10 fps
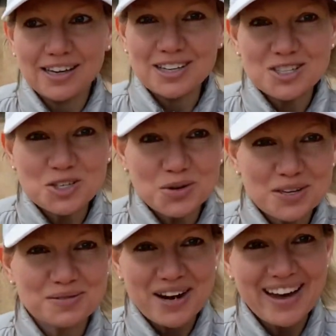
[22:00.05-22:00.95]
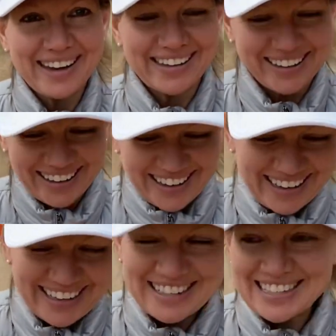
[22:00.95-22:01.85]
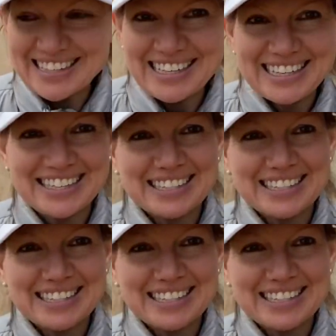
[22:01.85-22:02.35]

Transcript: Enjoy the ride. It's, it's